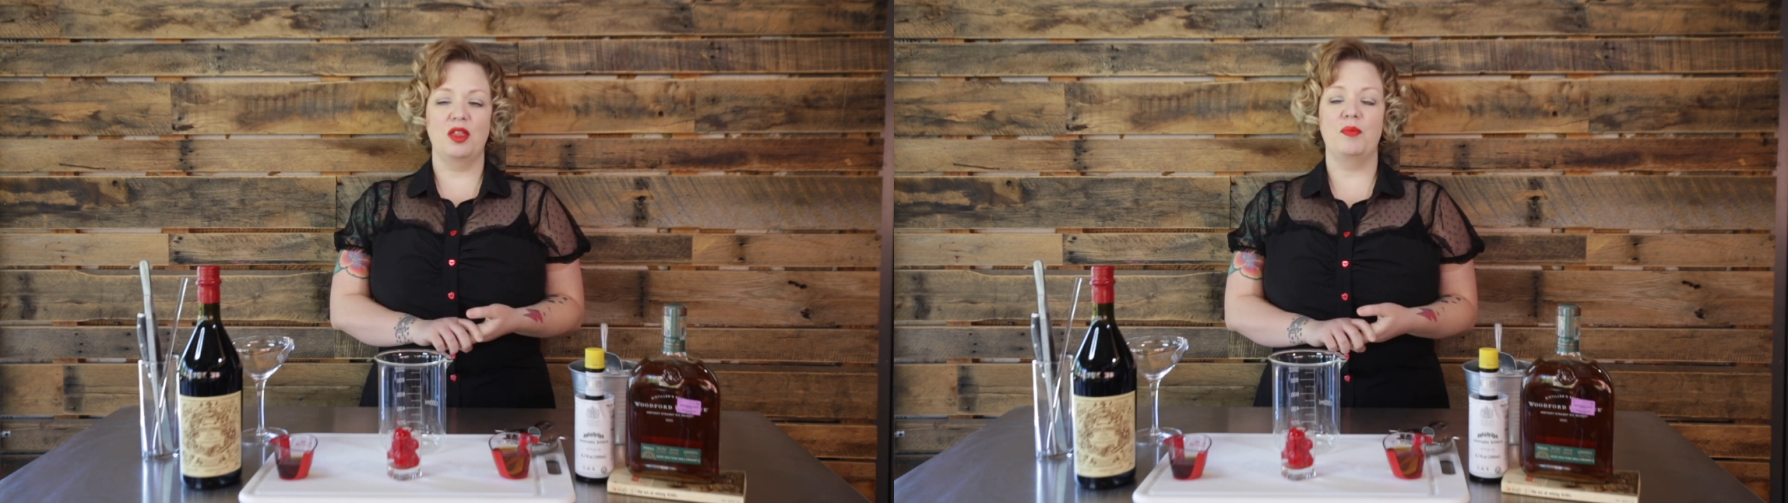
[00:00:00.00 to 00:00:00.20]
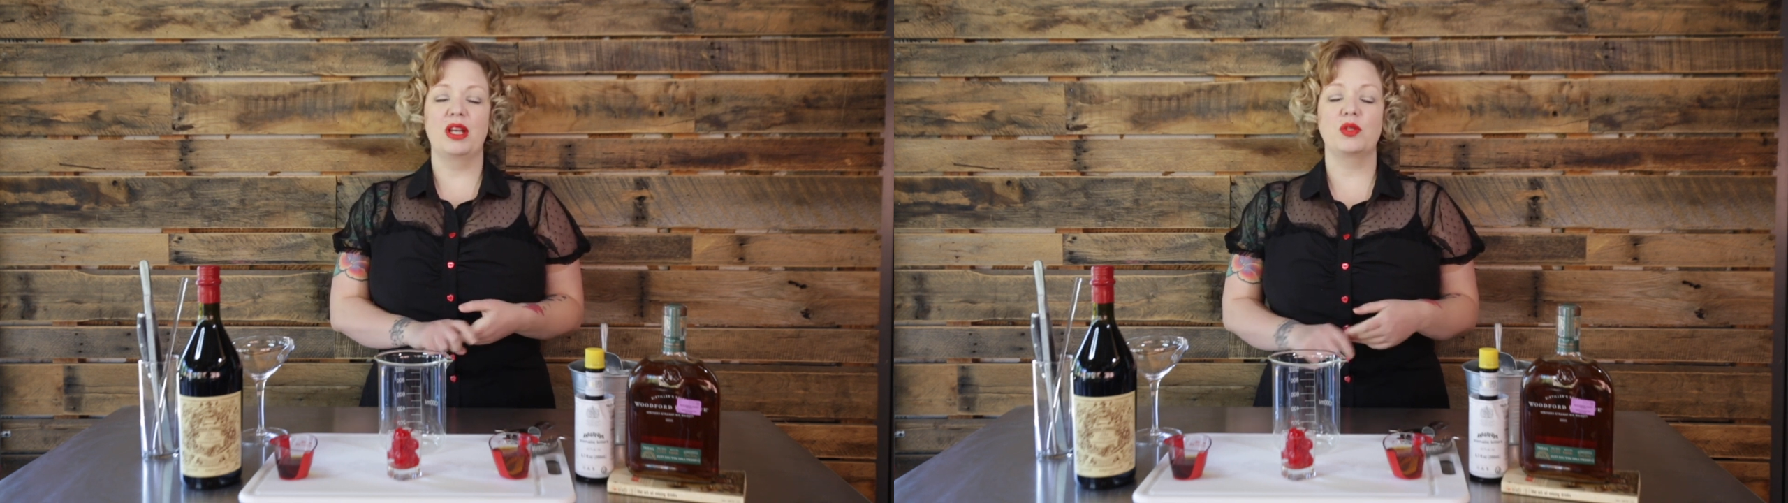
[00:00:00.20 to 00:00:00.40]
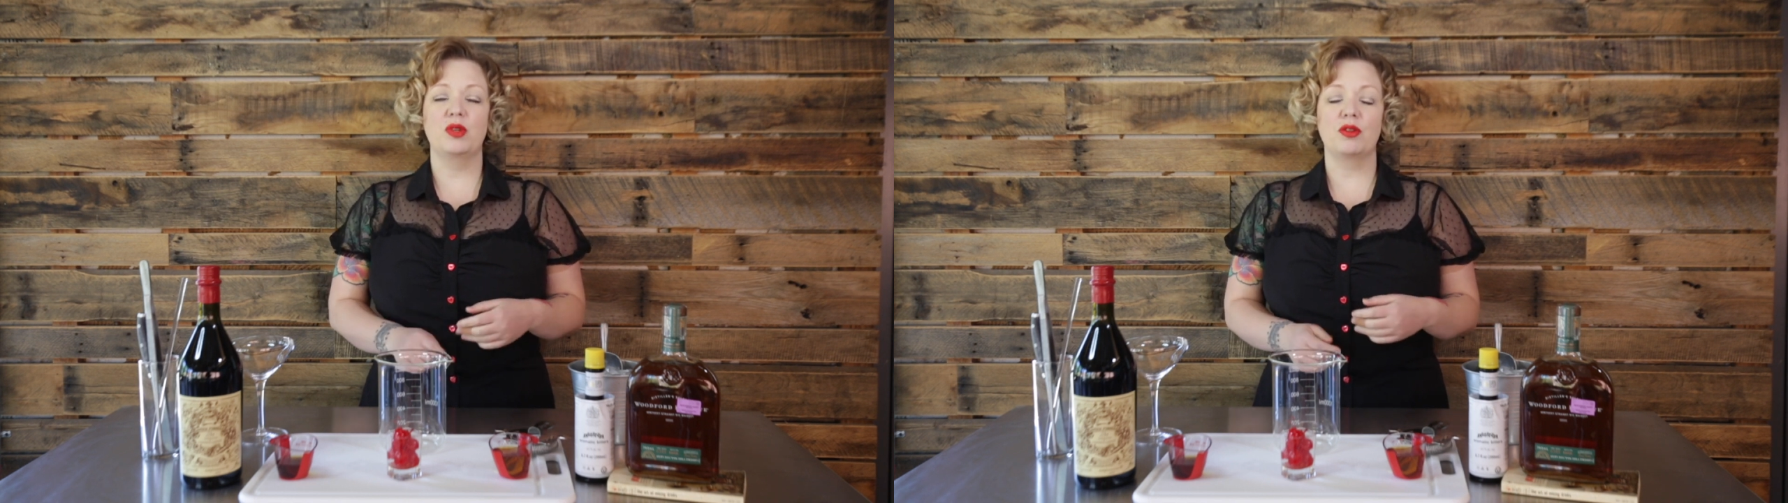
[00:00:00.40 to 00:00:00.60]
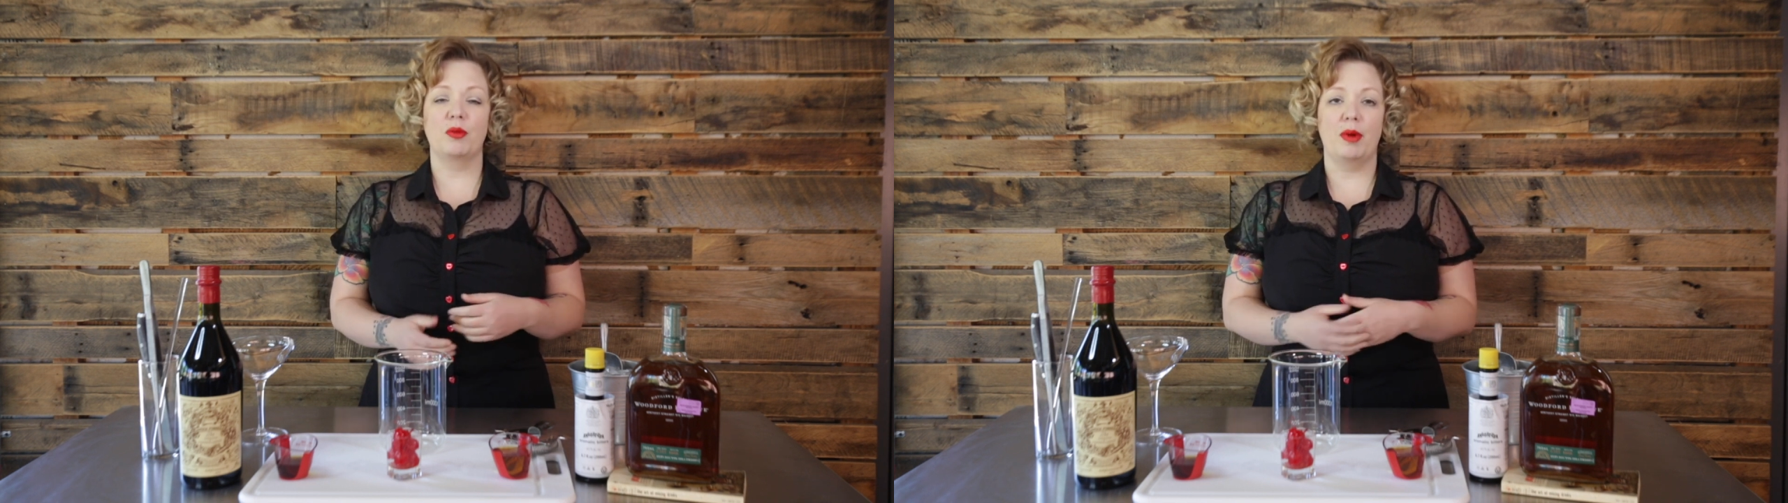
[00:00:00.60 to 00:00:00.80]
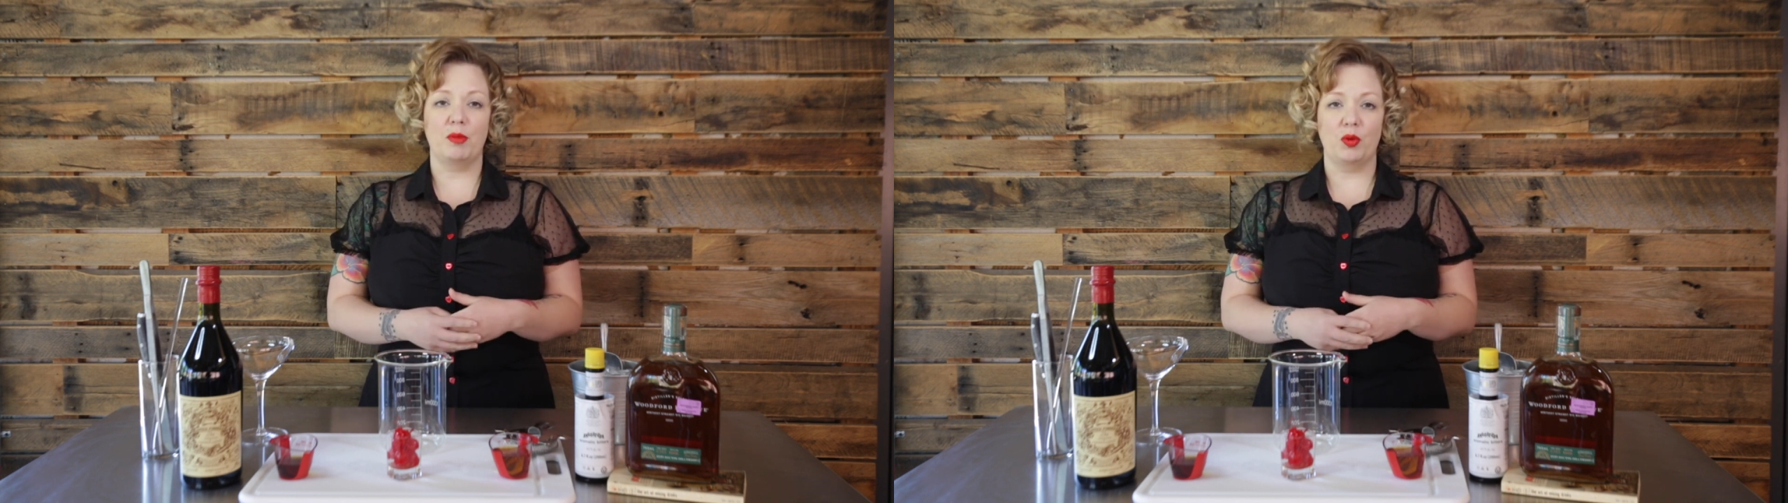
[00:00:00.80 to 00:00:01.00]
the best way to
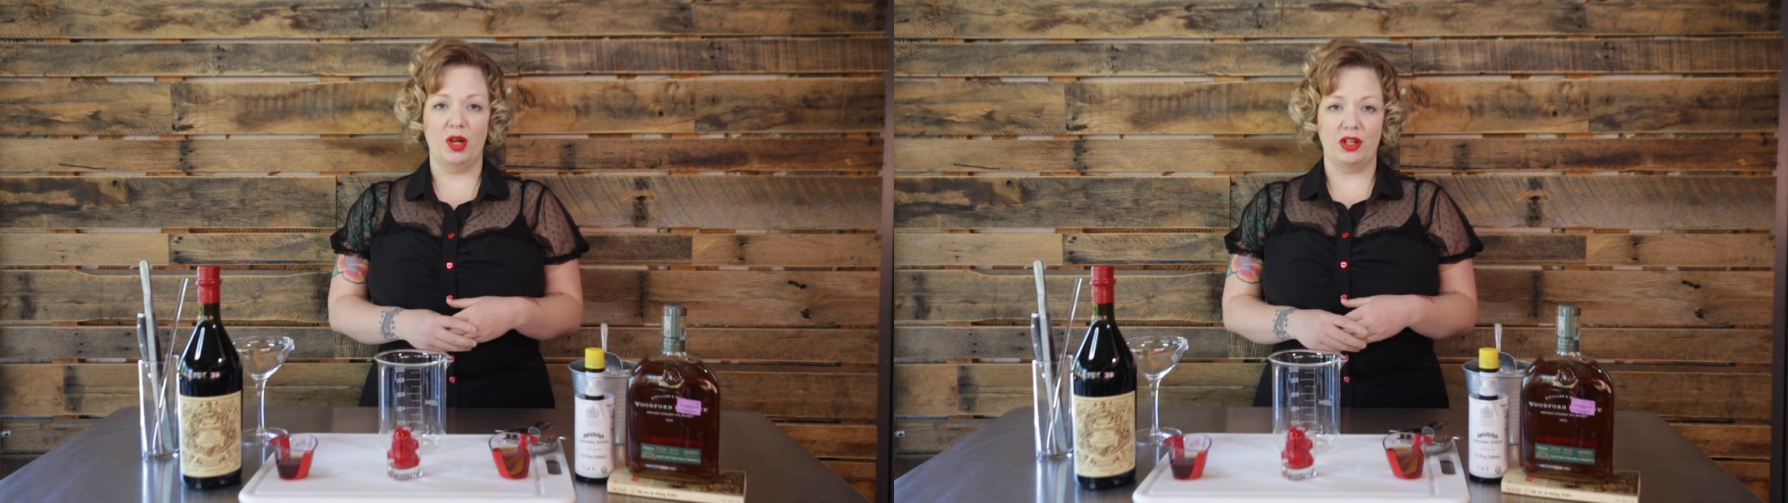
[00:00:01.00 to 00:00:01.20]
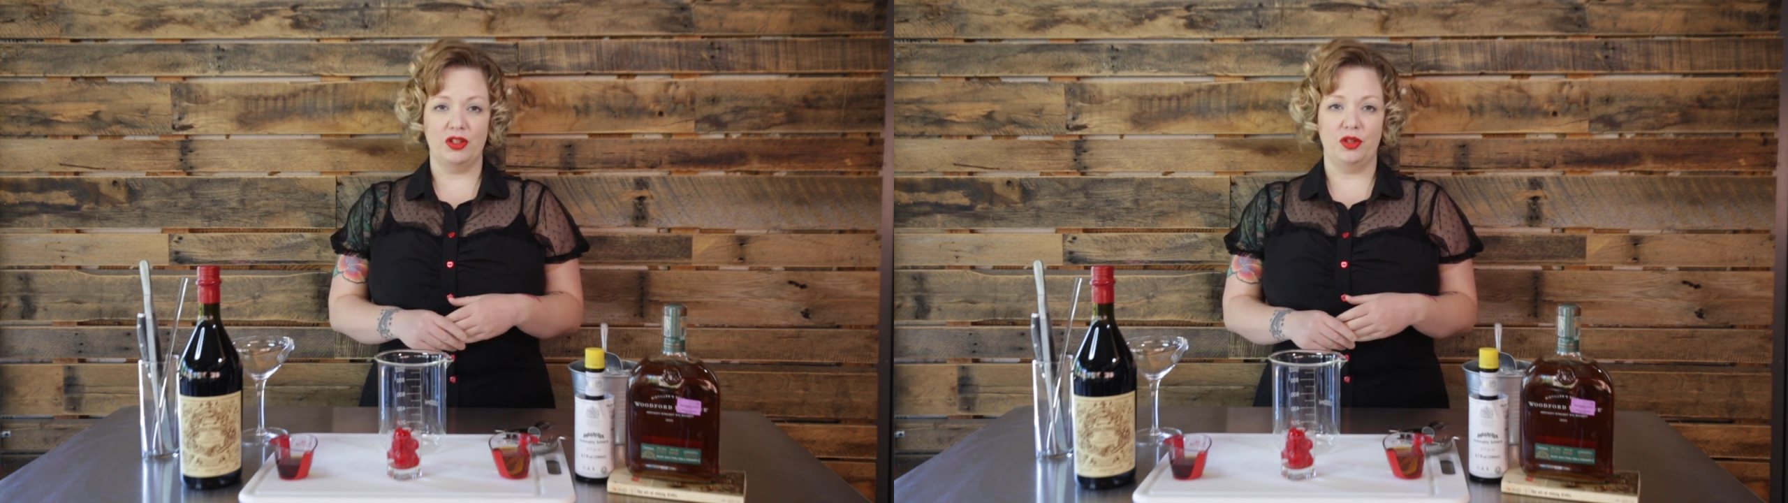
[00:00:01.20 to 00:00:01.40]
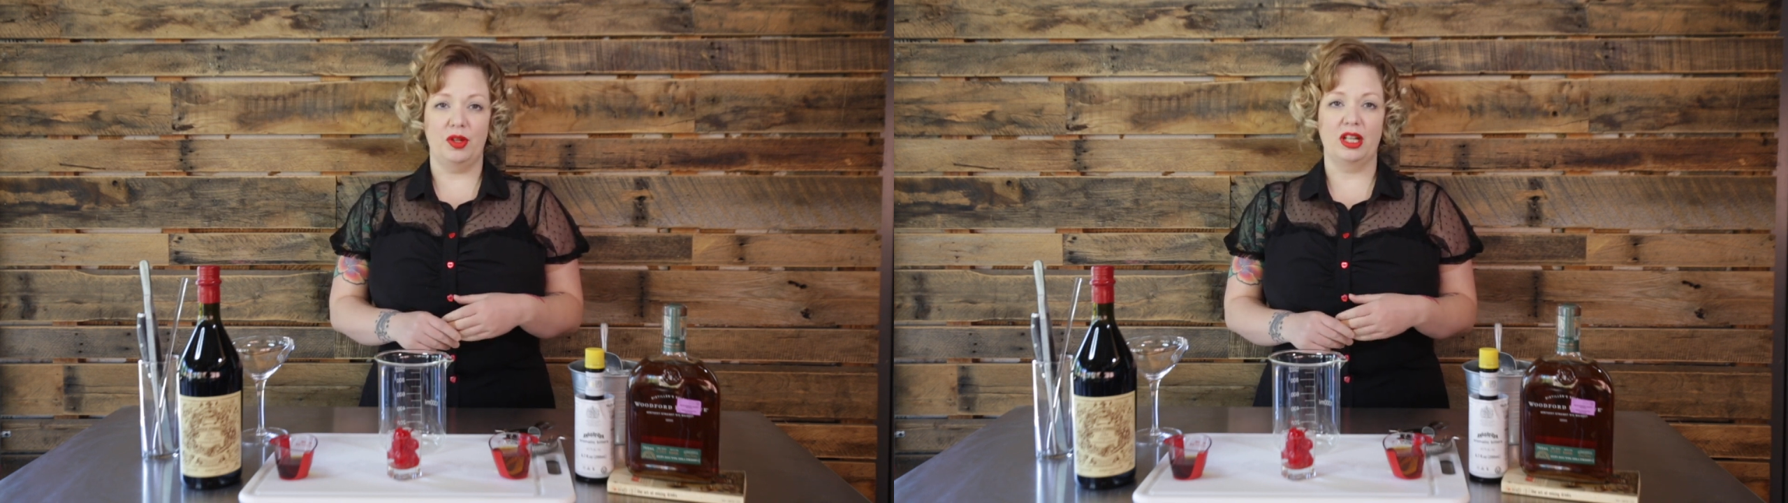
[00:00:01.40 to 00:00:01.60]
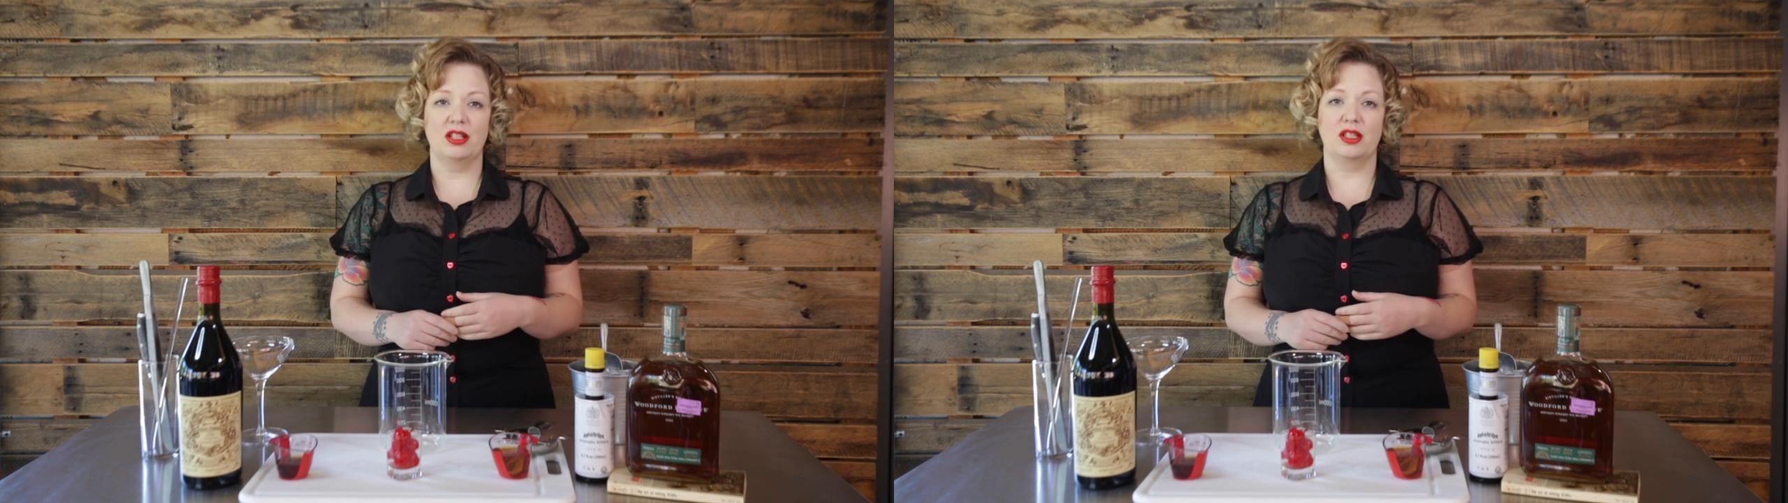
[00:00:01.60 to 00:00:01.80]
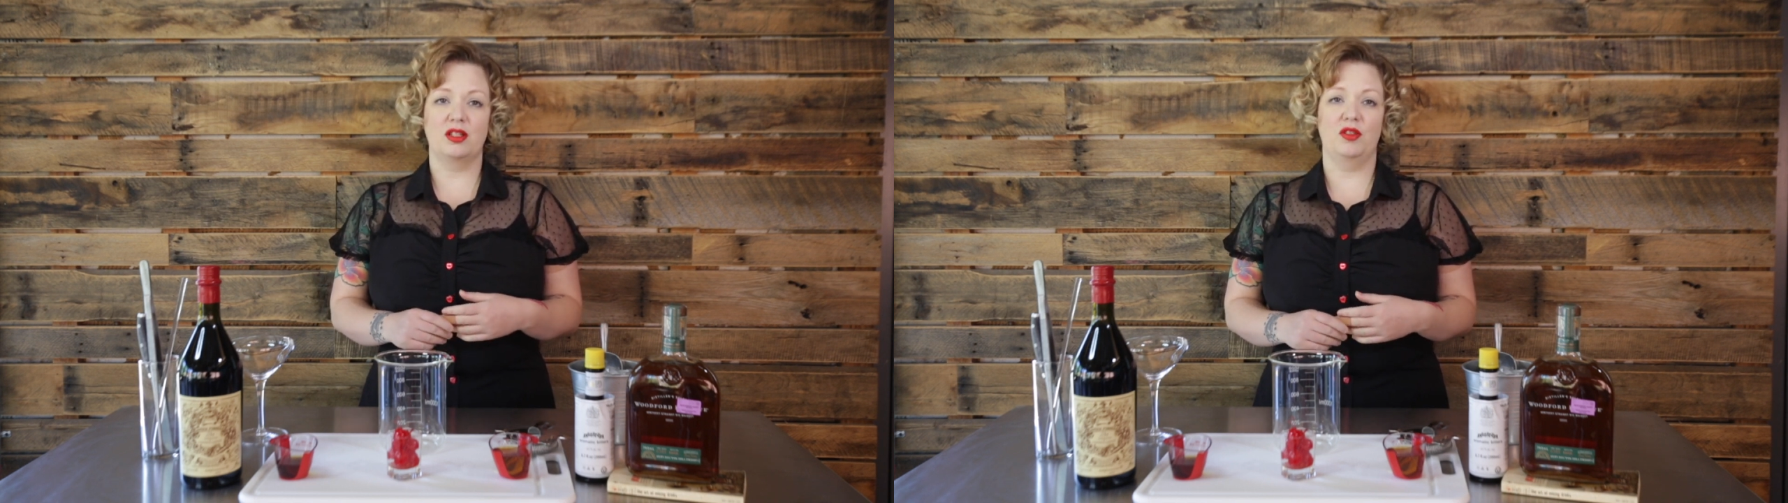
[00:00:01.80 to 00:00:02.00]
remember what you're doing is